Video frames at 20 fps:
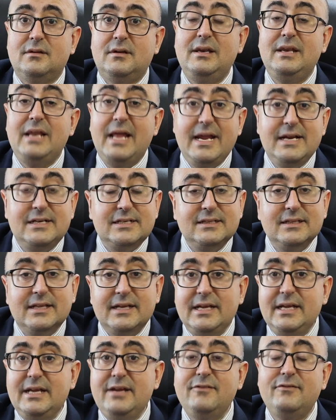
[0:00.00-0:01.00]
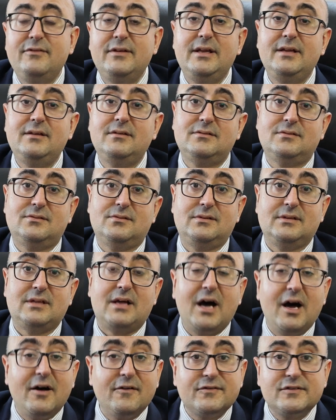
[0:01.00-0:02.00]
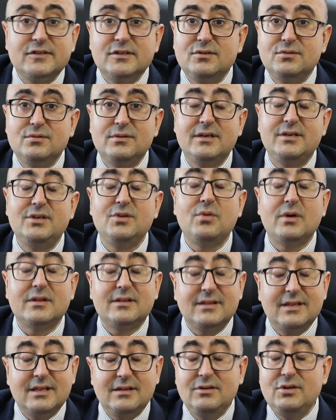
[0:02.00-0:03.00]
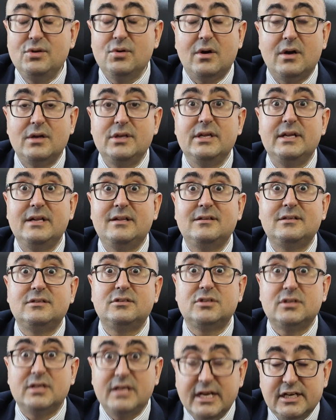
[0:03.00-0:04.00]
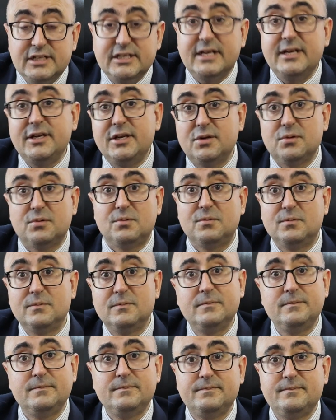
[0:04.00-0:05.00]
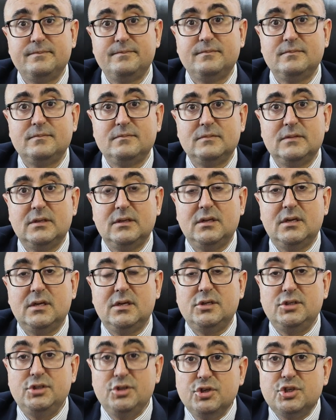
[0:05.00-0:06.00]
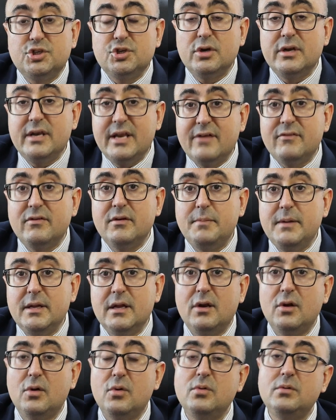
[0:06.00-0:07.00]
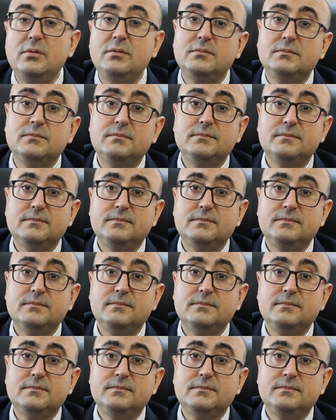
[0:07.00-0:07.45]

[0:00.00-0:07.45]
late in the evening, afternoon, and it's hitting you. You should never be alone.